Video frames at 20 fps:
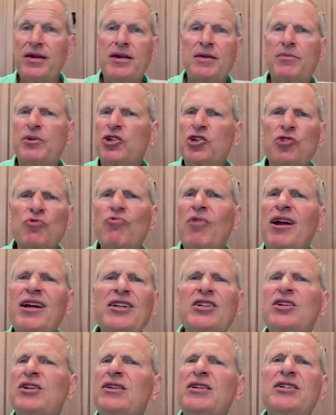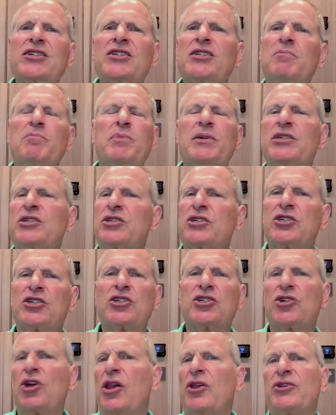but you run into this in
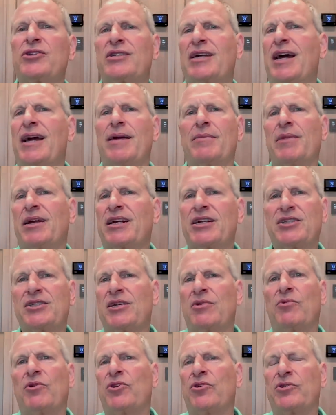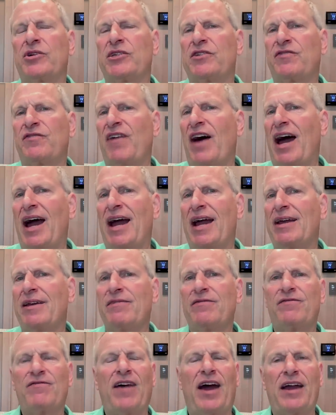businesses all the time like i said whether it's
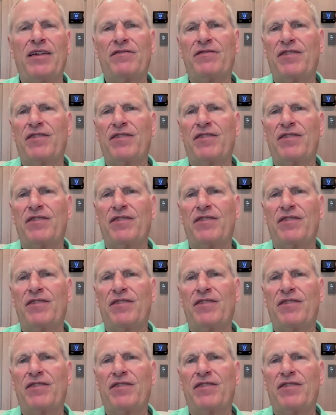five five